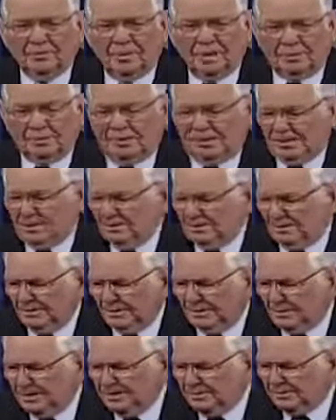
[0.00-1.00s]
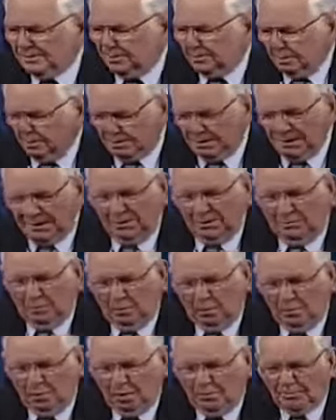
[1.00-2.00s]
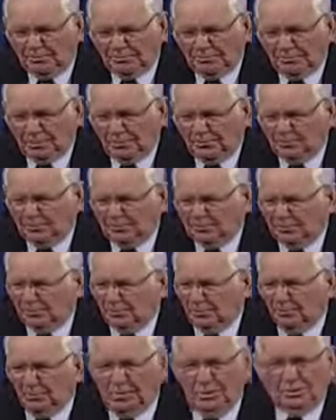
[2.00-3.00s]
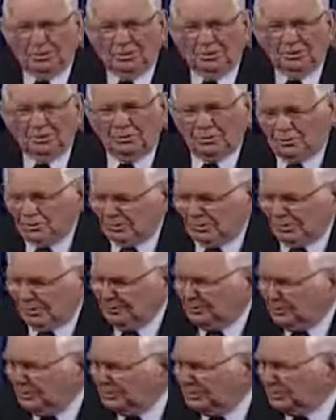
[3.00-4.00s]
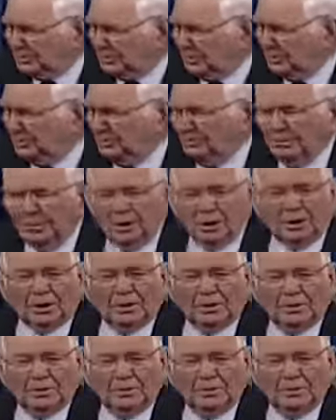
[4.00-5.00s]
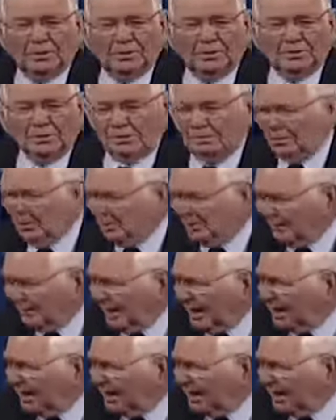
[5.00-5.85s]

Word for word: Well, he, he's what he observes and what you do, he puts it in the book, the book of